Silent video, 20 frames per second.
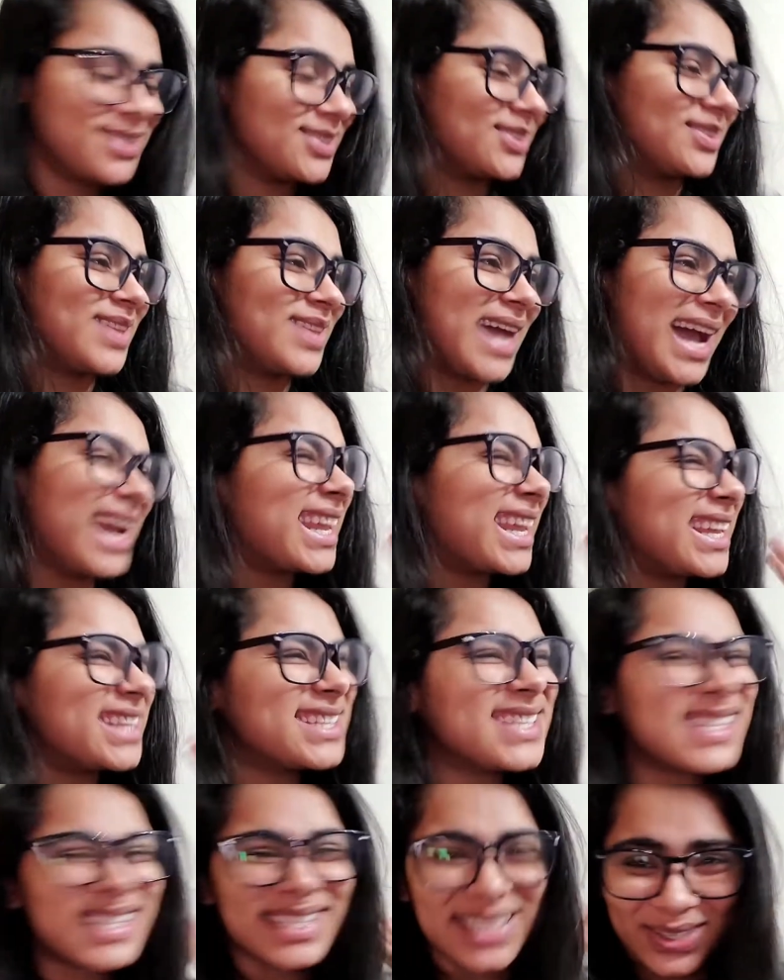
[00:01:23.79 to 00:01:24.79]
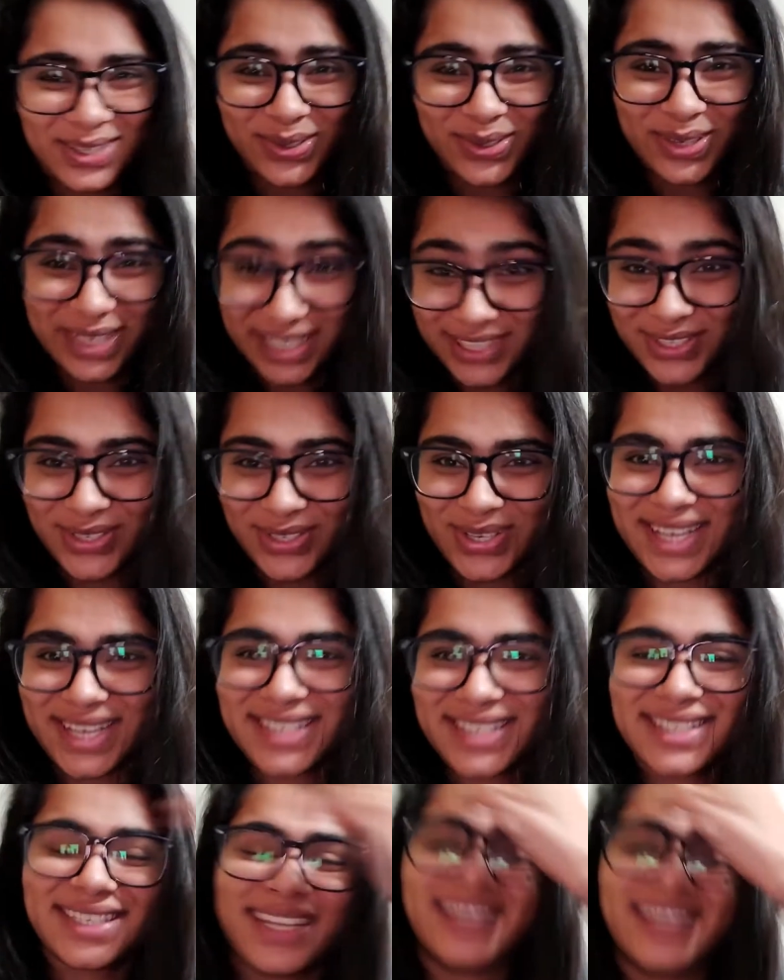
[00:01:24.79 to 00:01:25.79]
So that is so
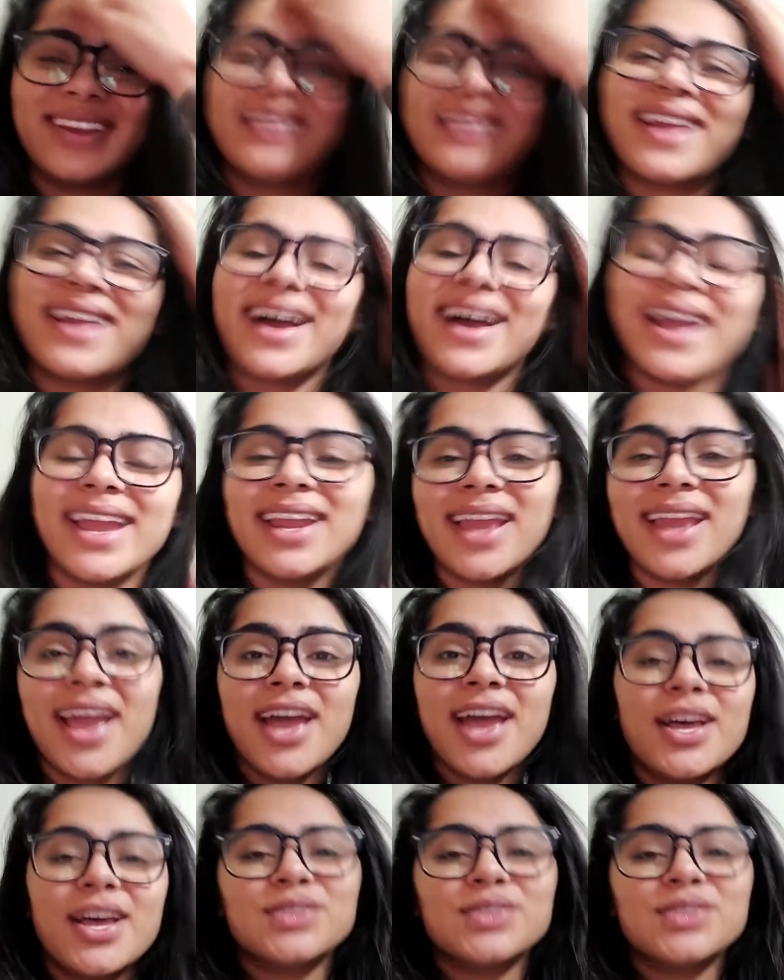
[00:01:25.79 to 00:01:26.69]
interesting, right?